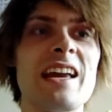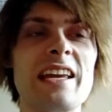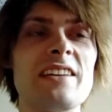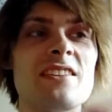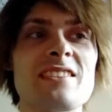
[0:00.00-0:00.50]

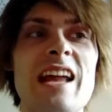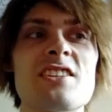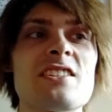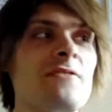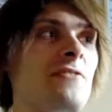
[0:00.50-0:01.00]
He doesn't
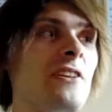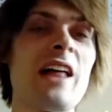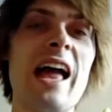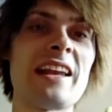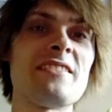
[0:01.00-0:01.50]
actually
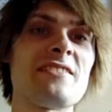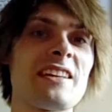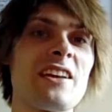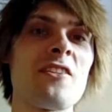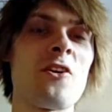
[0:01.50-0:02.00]
feel
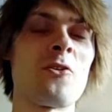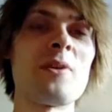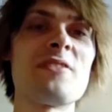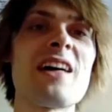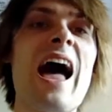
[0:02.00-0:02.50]
anything along
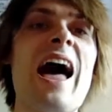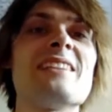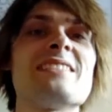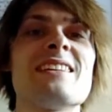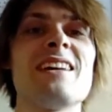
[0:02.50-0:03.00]
with
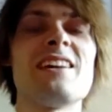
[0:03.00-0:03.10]
that.